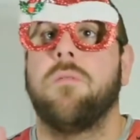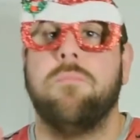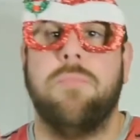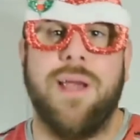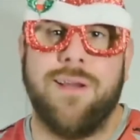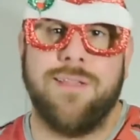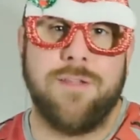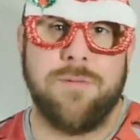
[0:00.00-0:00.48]

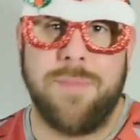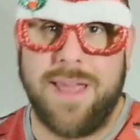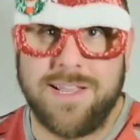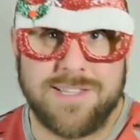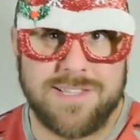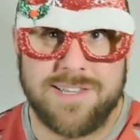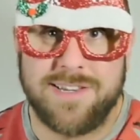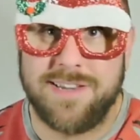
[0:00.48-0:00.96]
Marilyn
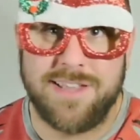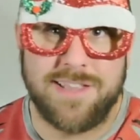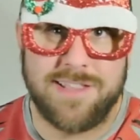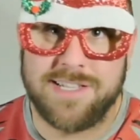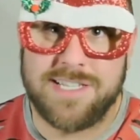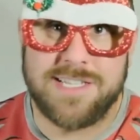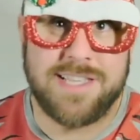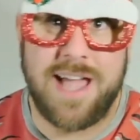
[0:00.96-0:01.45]
Manson did
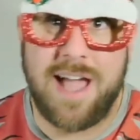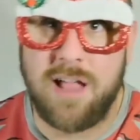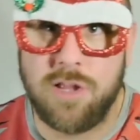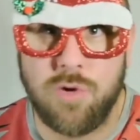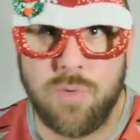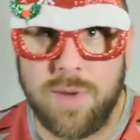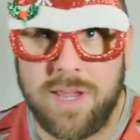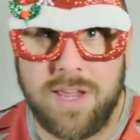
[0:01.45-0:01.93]
This Is
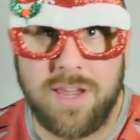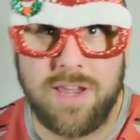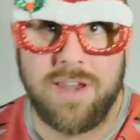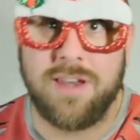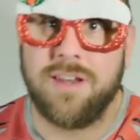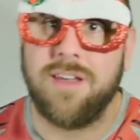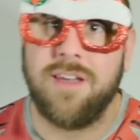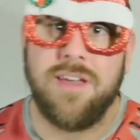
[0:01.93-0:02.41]

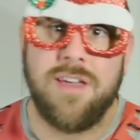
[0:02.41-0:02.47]
Halloween,